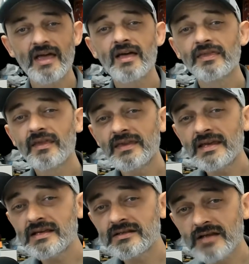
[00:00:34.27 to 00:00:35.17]
The
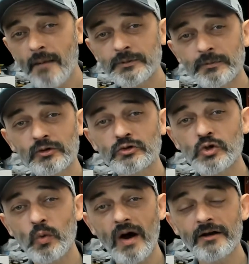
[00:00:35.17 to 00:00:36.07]
thing is, Topps produced
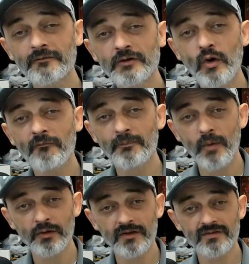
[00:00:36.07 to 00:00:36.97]
quite a few of
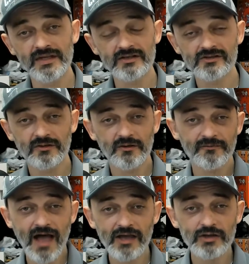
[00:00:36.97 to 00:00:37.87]
both of these, so the
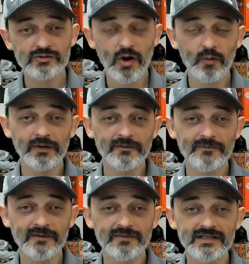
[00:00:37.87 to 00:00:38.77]
value's only
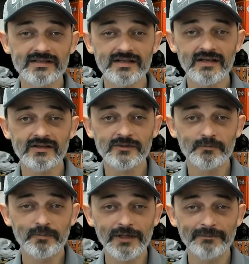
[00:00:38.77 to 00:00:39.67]
50 cents,
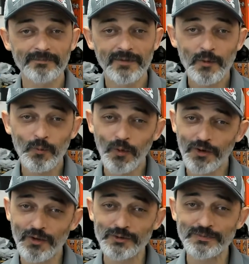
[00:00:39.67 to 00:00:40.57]
but one
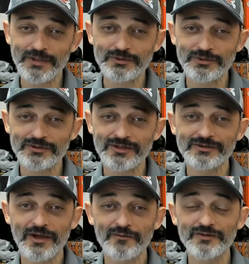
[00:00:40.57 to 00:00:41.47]
of those pictures
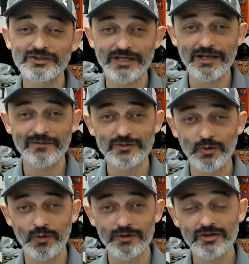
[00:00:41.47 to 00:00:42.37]
is of Steve
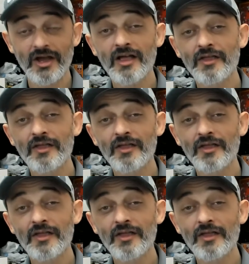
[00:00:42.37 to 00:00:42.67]
George.